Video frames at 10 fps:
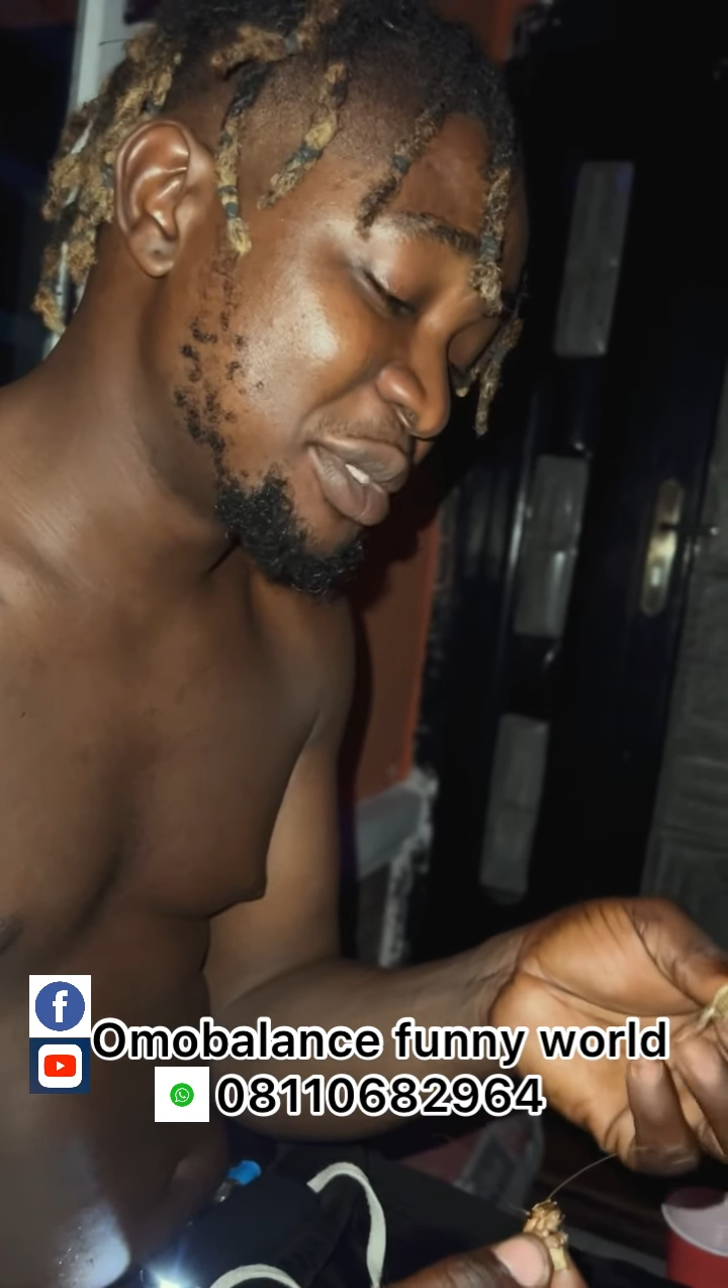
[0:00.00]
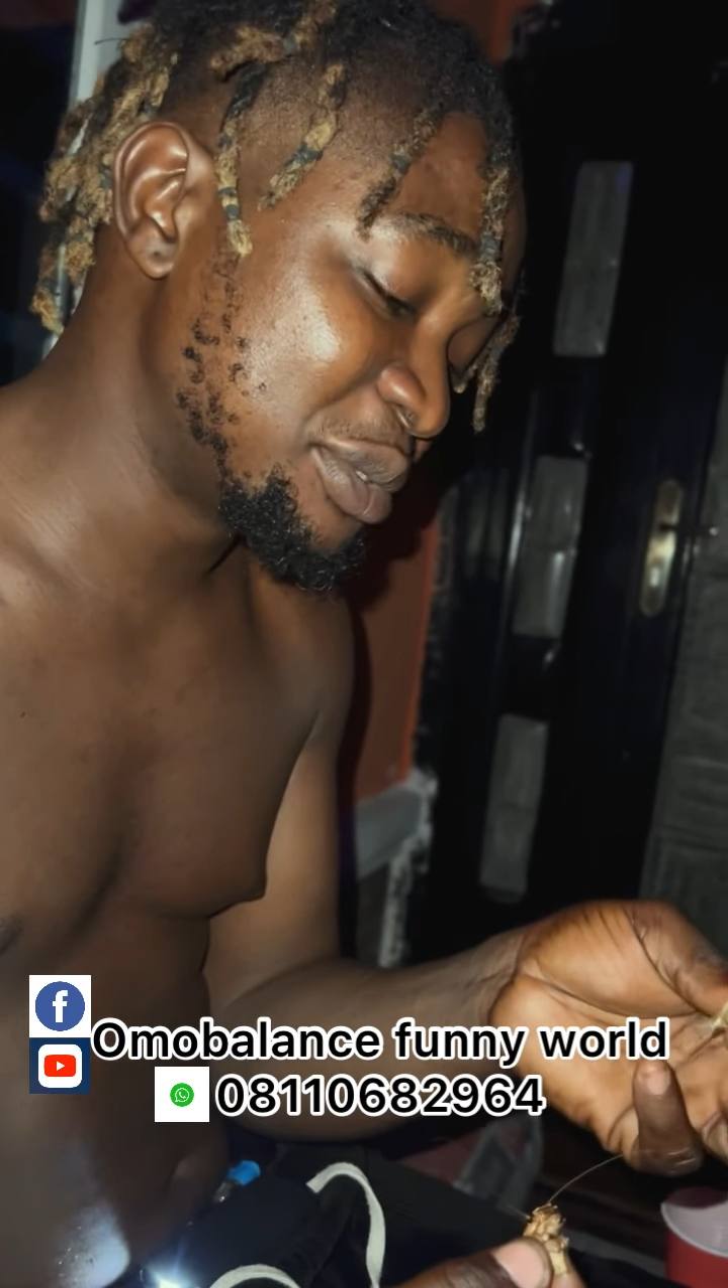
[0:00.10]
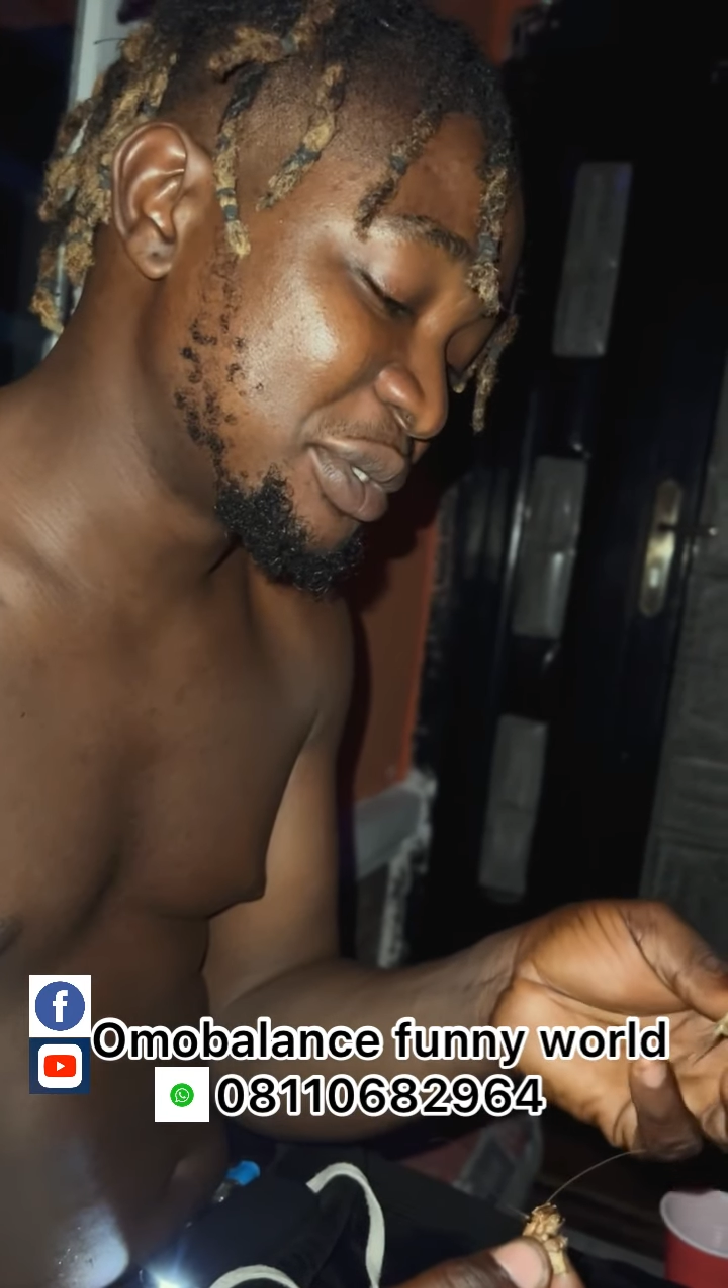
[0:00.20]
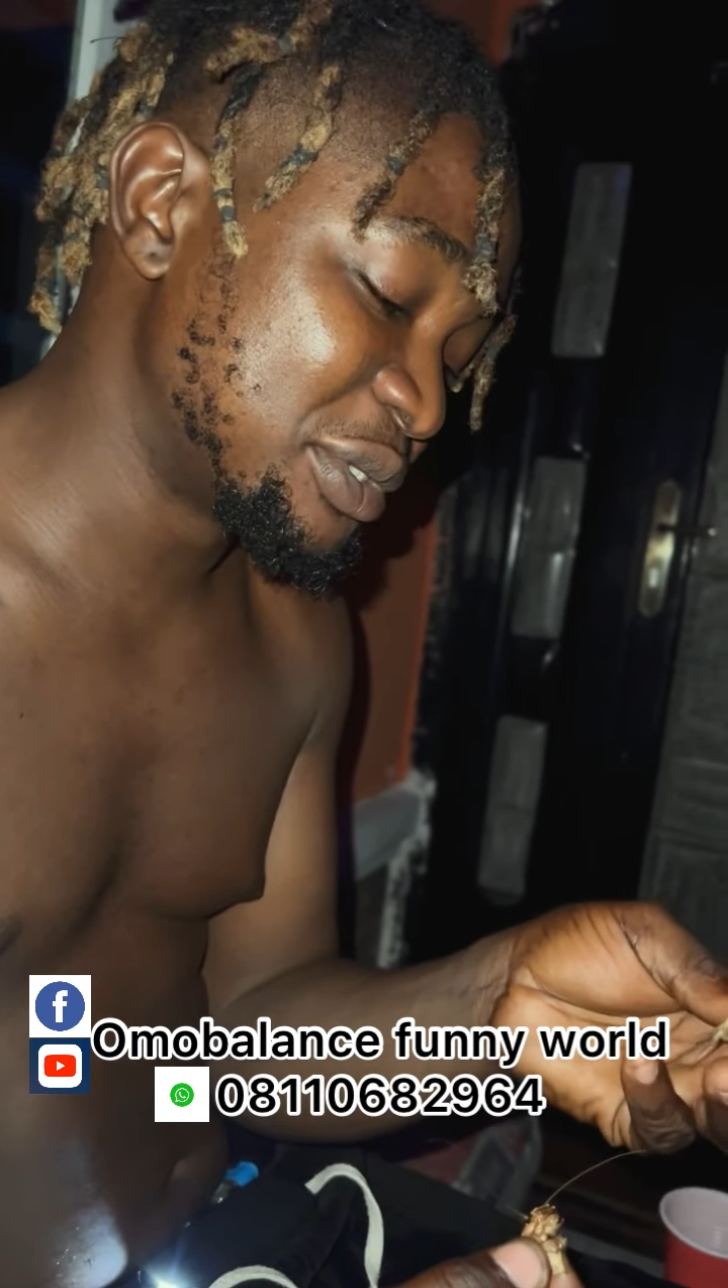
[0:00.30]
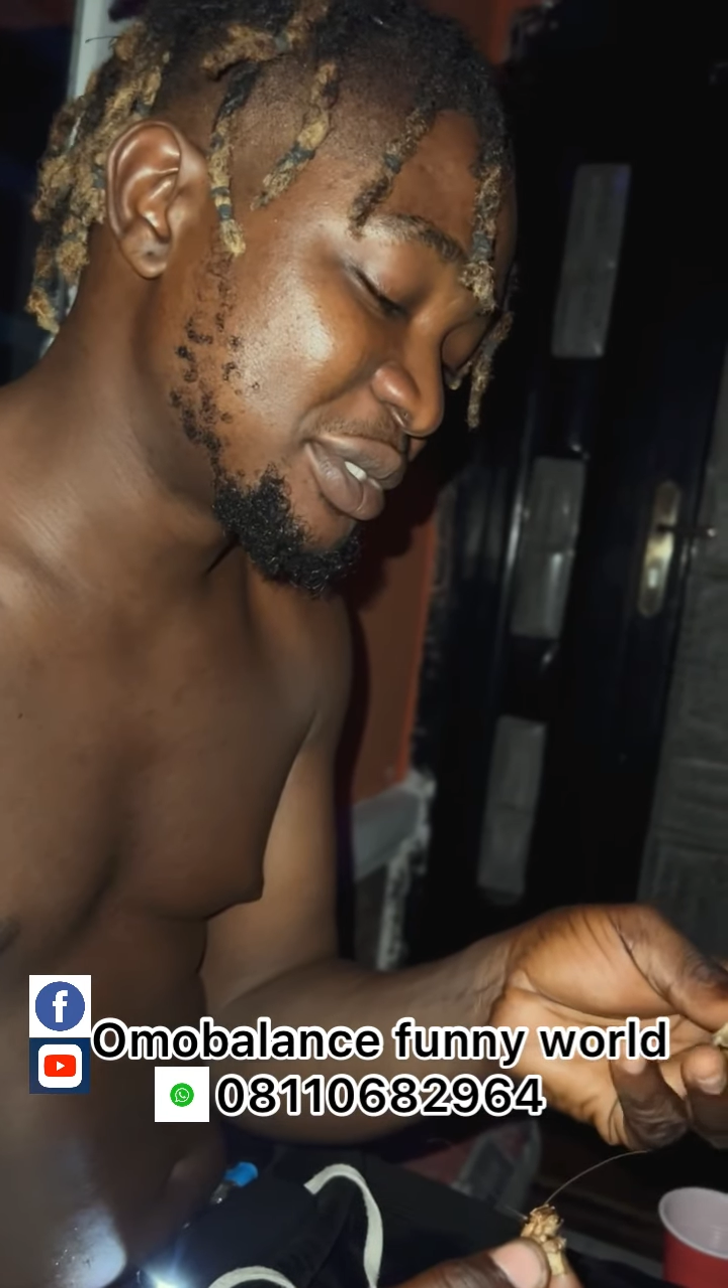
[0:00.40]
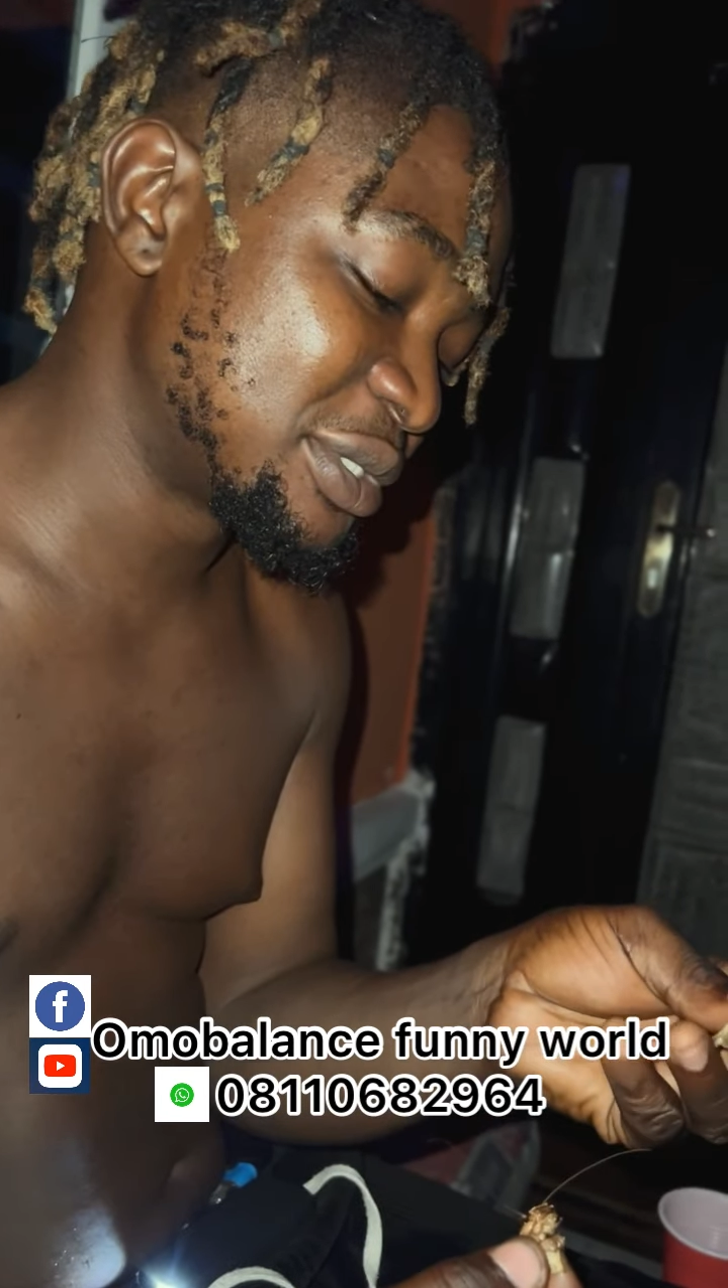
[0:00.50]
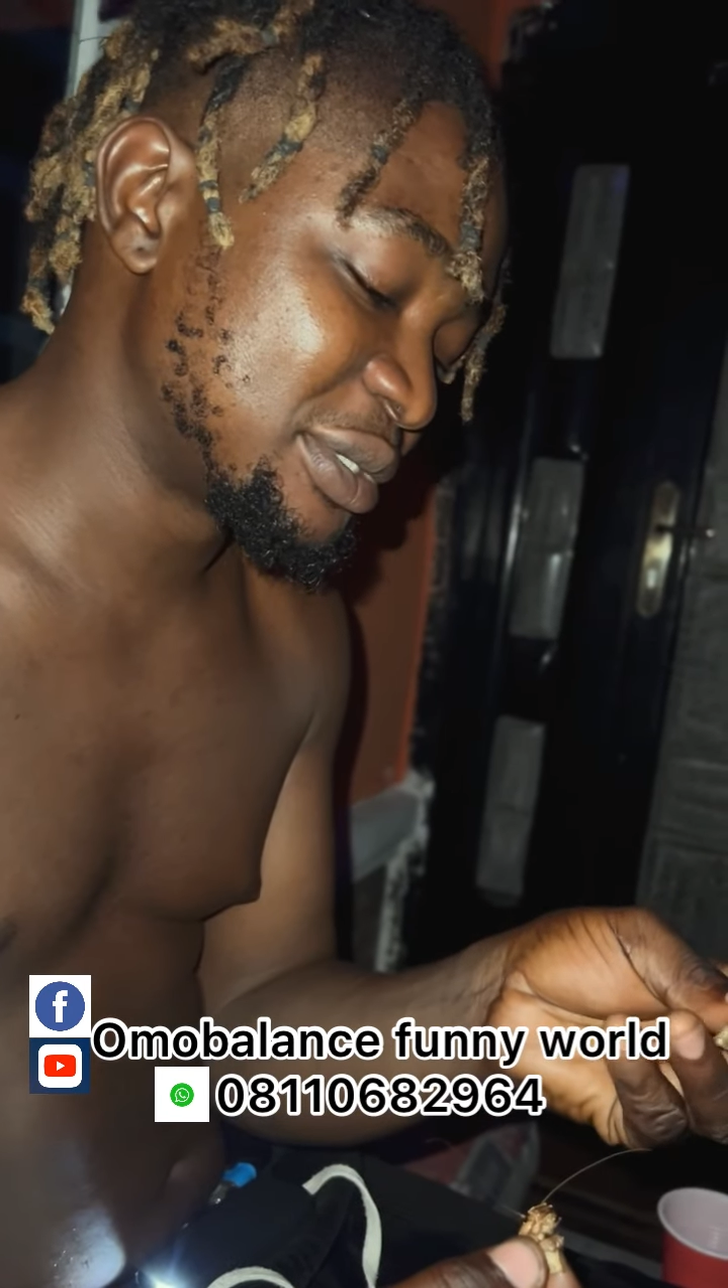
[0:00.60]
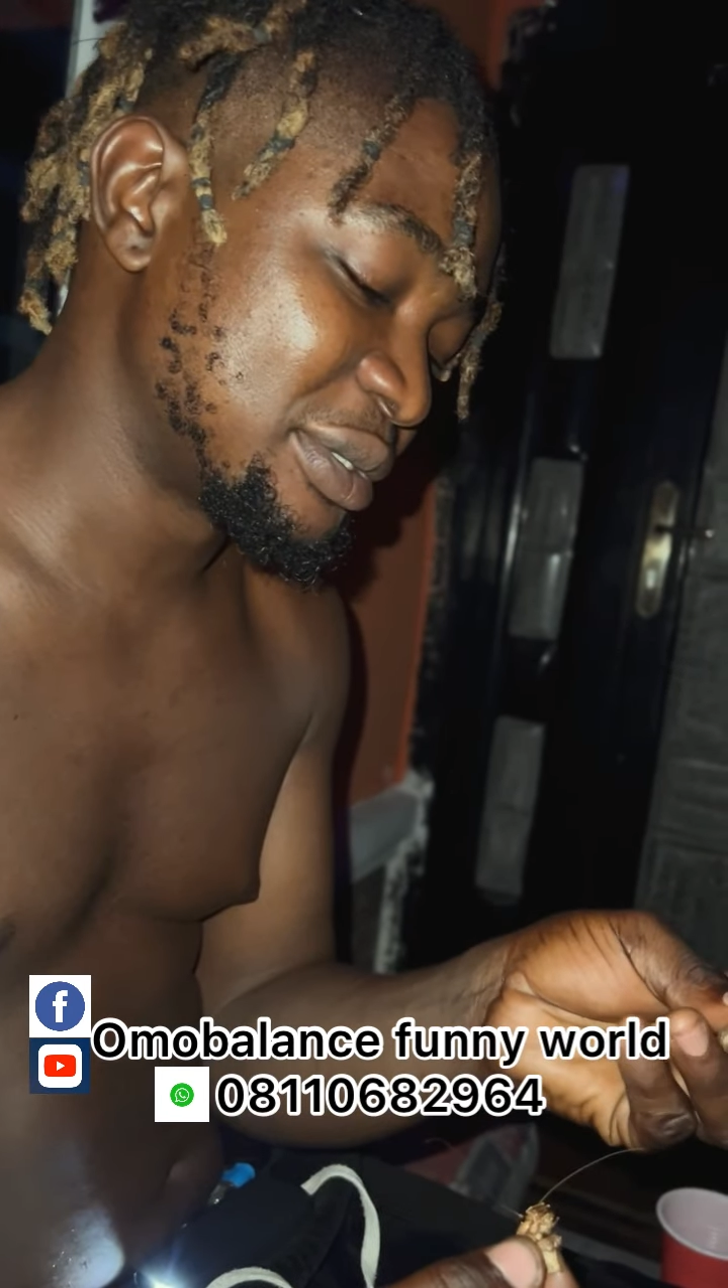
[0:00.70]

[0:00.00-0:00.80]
because